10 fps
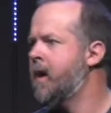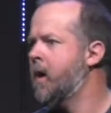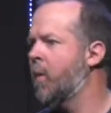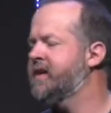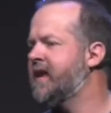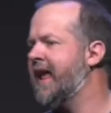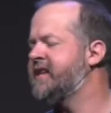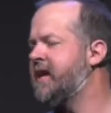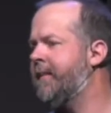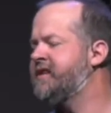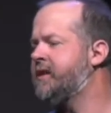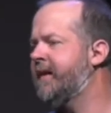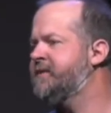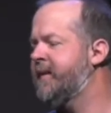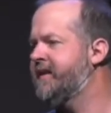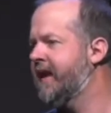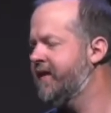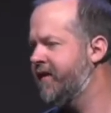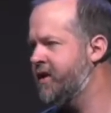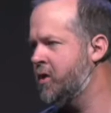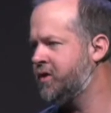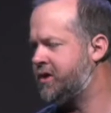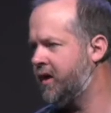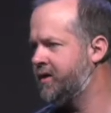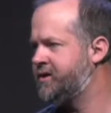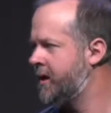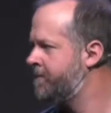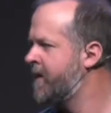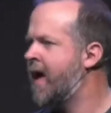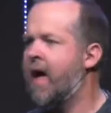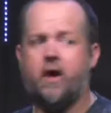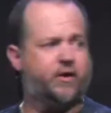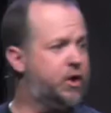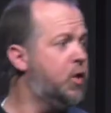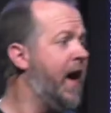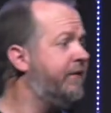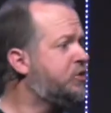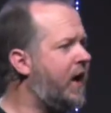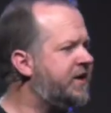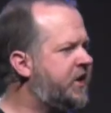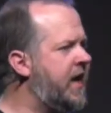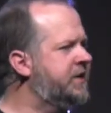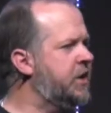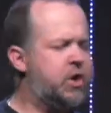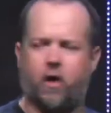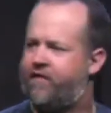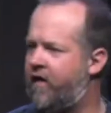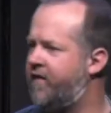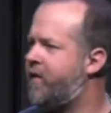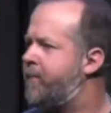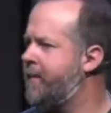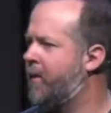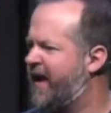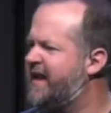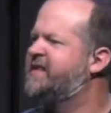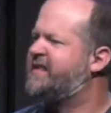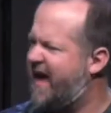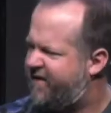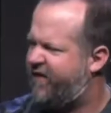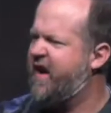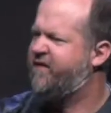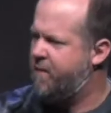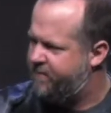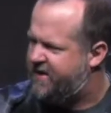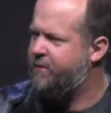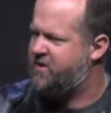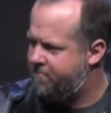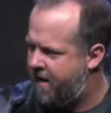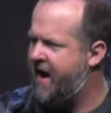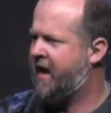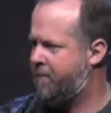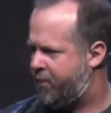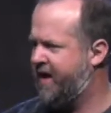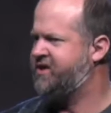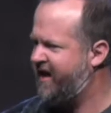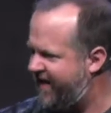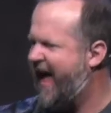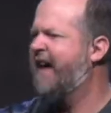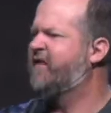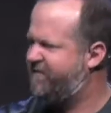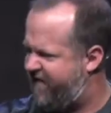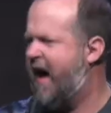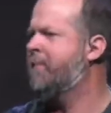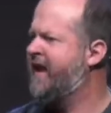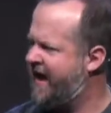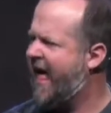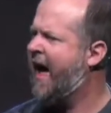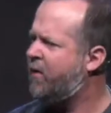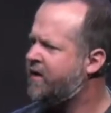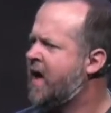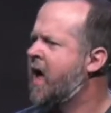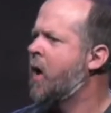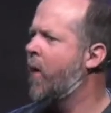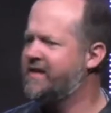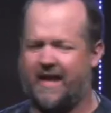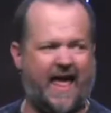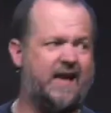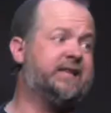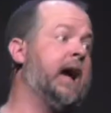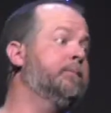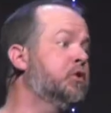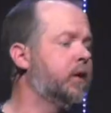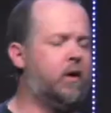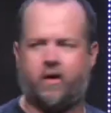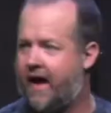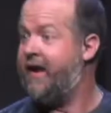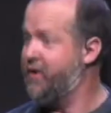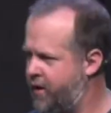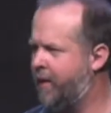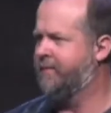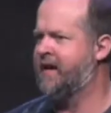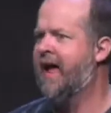when's the last time somebody's been delivered in your church do you have trash cans in your front for people getting set free from d- demonic oppression and they have to vomit it out? When's the last time you, oh God, you hear what I'm saying?